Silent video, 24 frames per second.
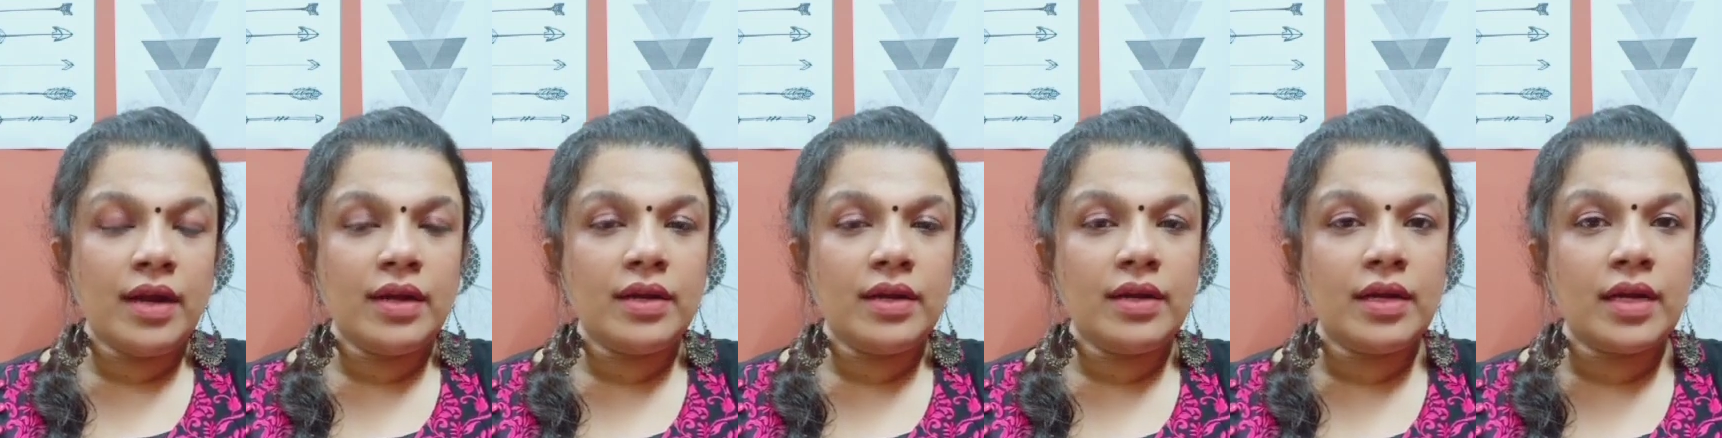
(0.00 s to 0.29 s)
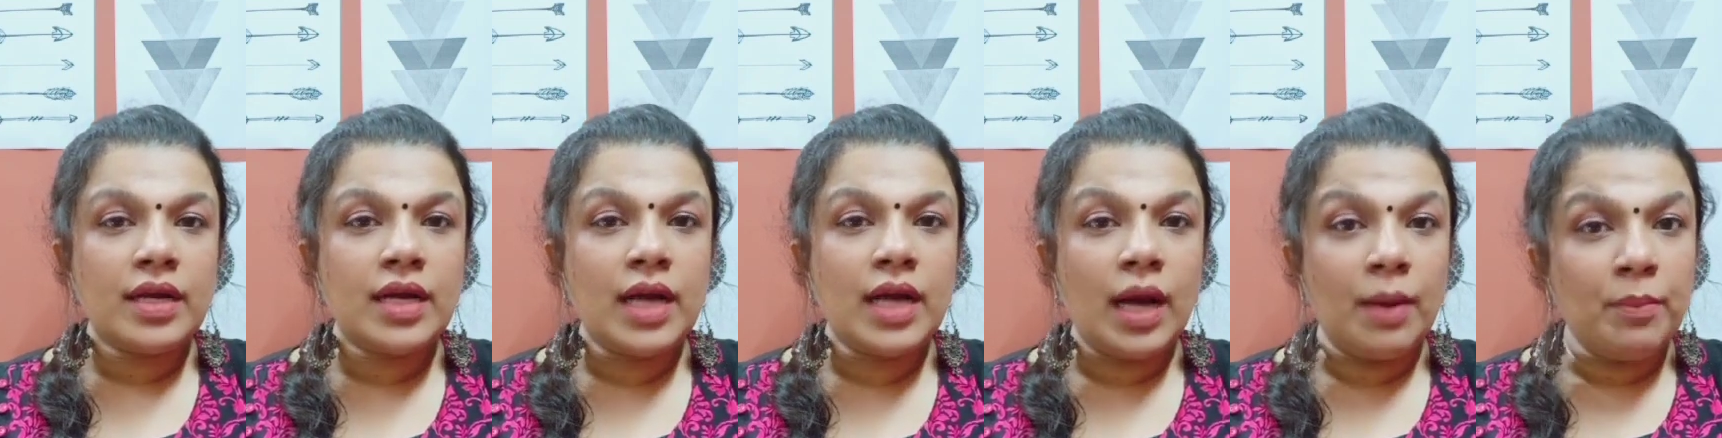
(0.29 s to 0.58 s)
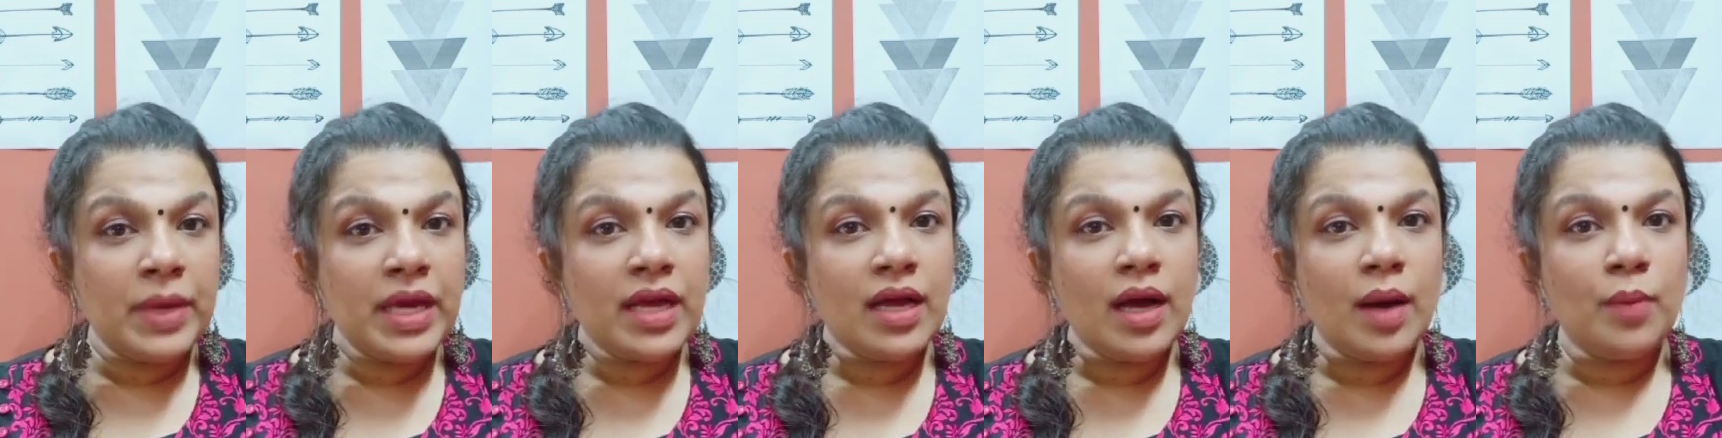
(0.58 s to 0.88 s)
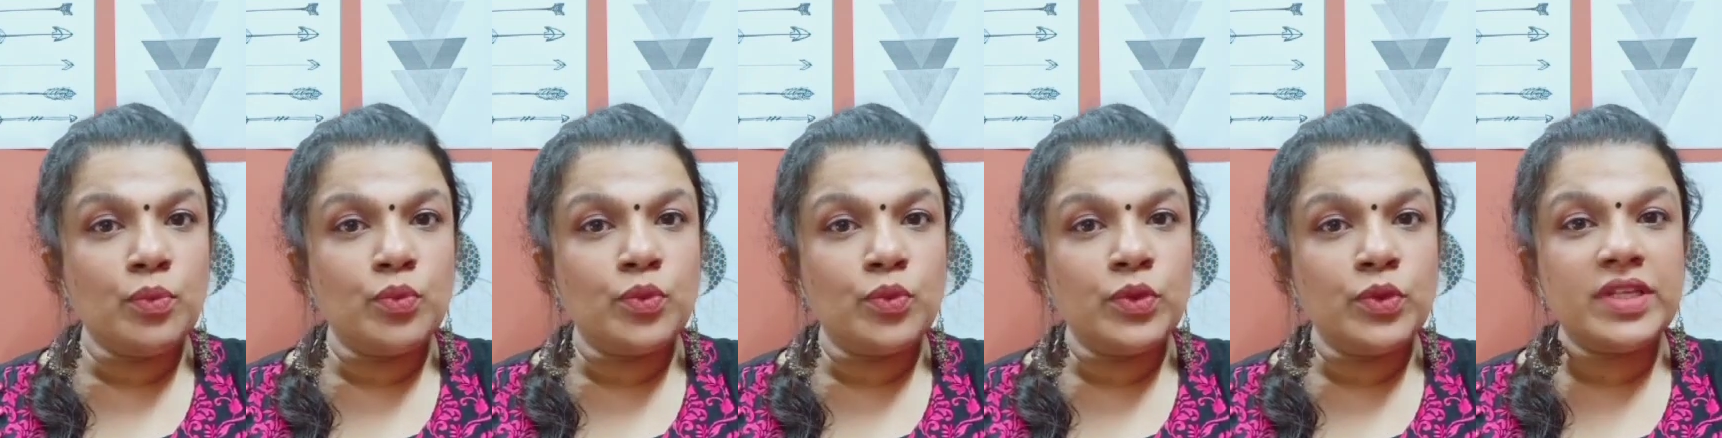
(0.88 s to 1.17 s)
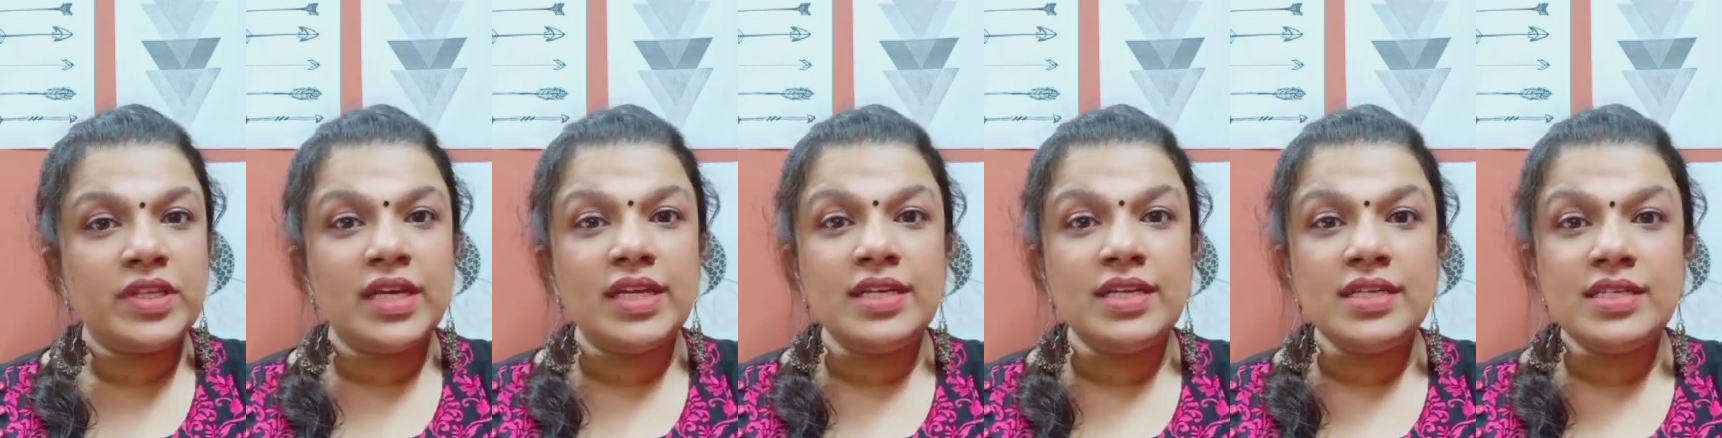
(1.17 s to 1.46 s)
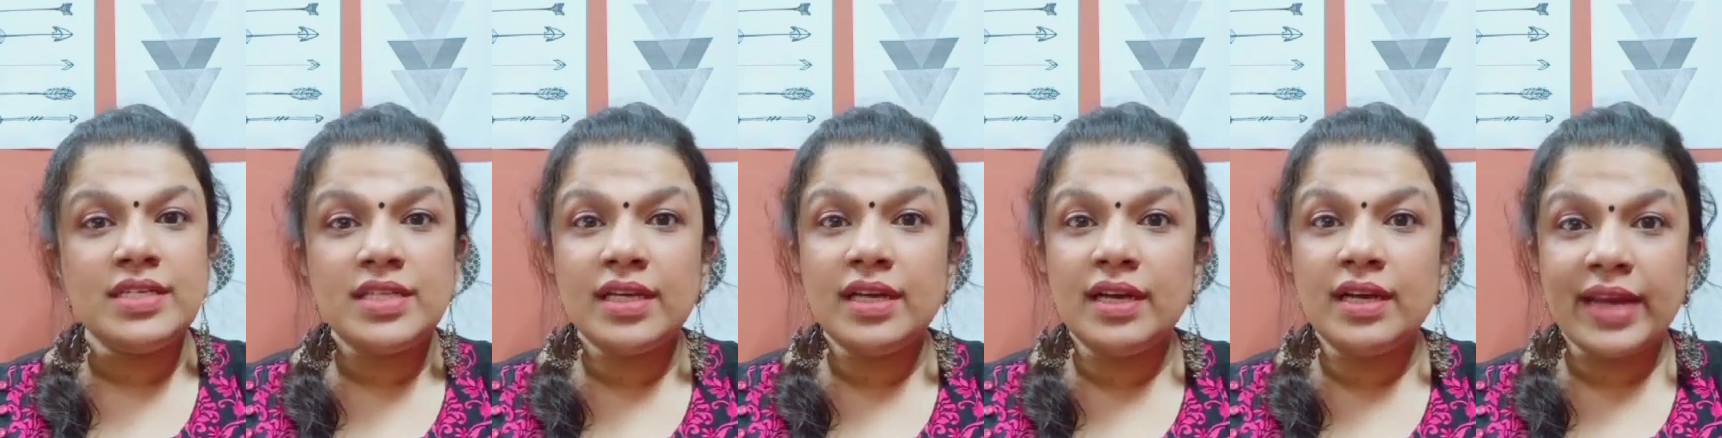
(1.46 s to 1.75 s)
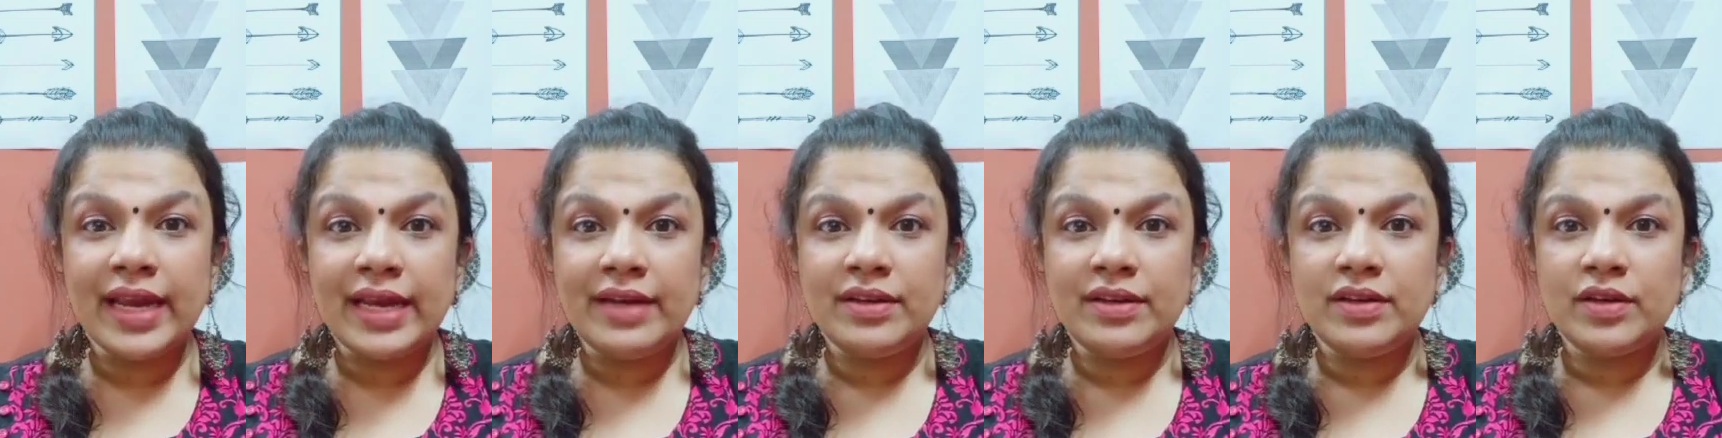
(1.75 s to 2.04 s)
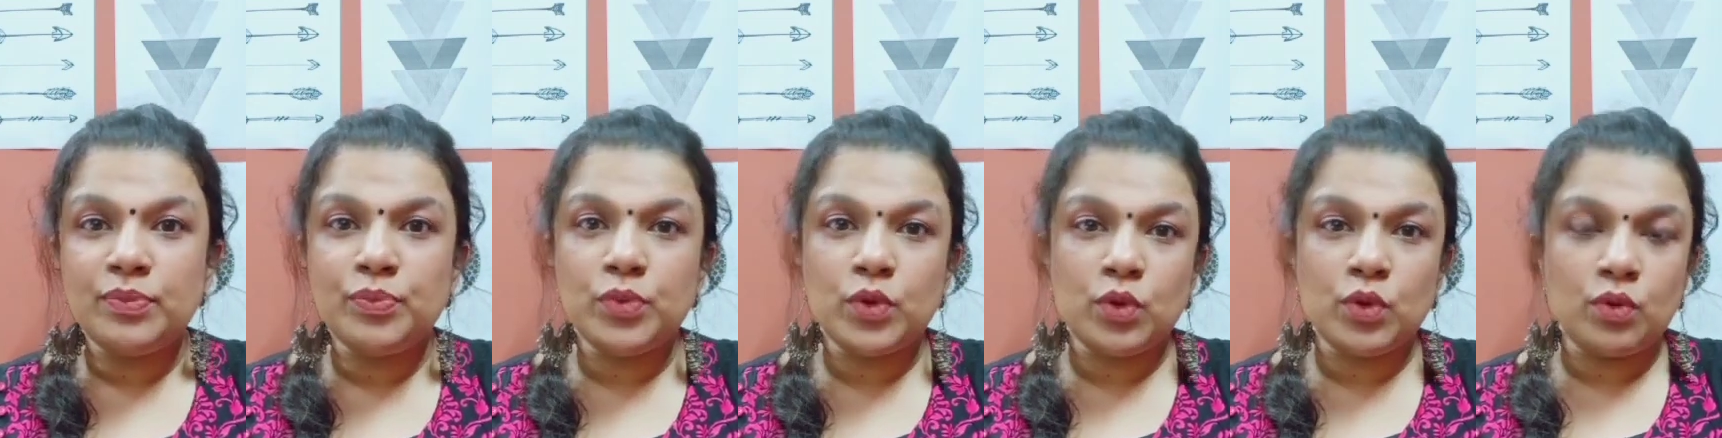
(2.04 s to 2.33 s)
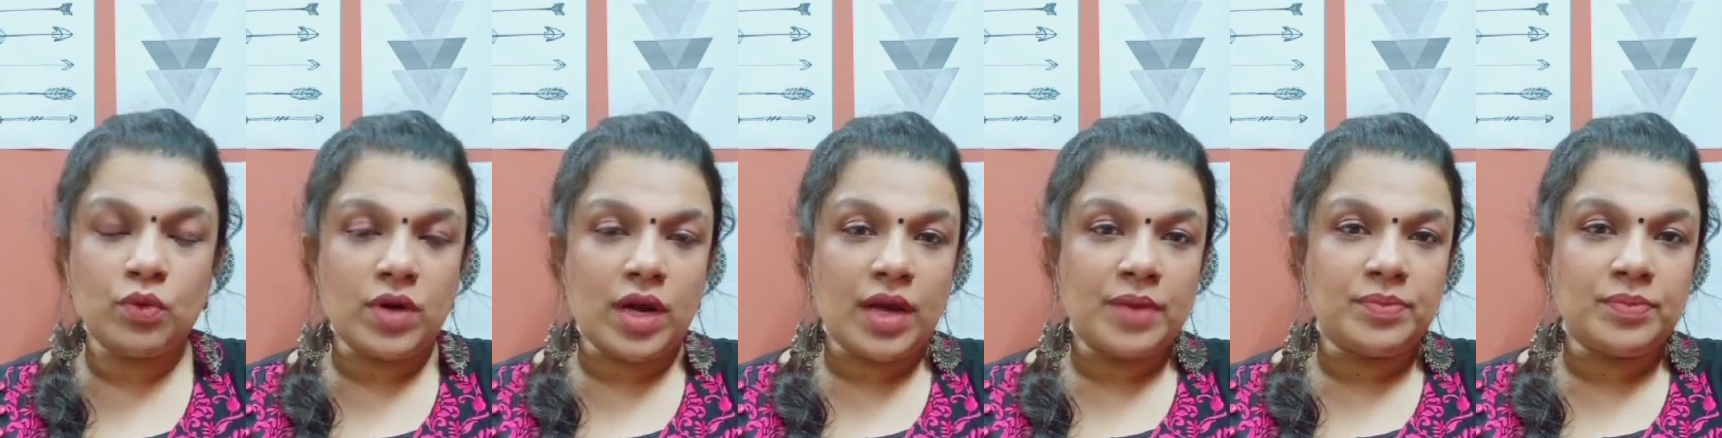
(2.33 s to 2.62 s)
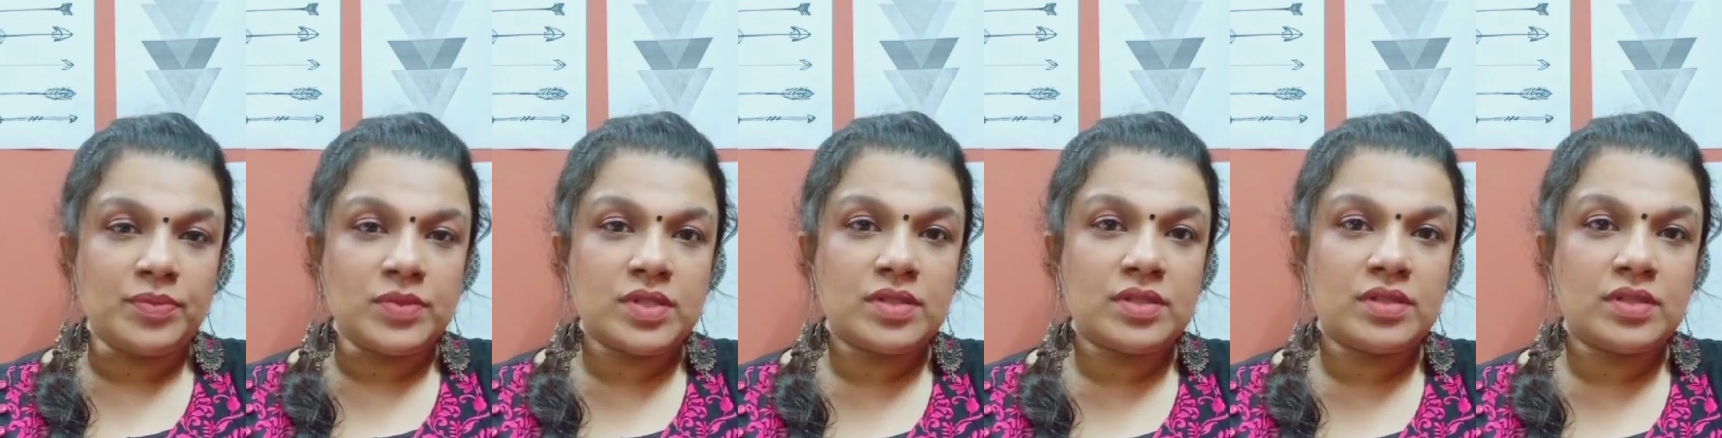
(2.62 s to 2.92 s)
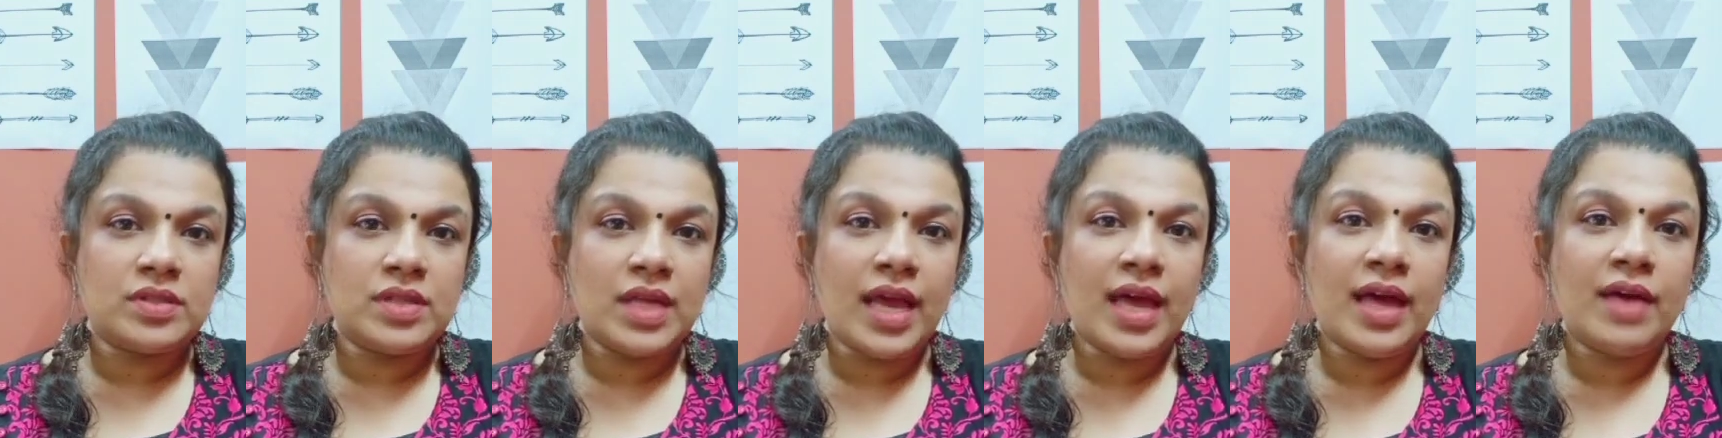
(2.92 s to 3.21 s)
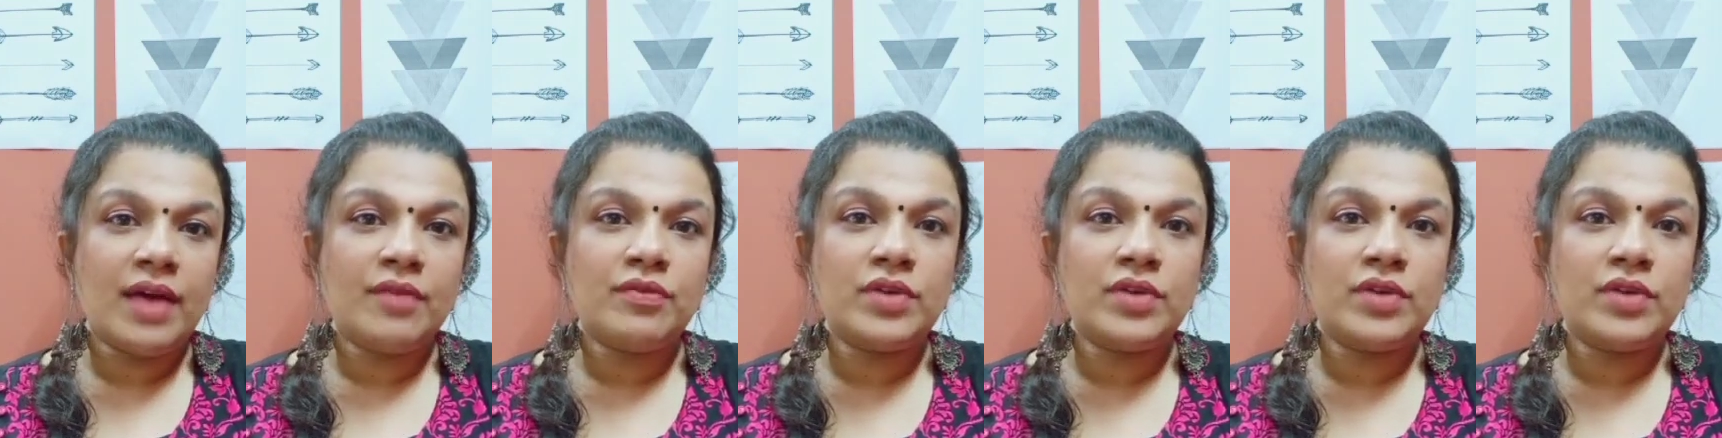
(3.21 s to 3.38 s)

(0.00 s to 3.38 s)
are coming up with integrated programs.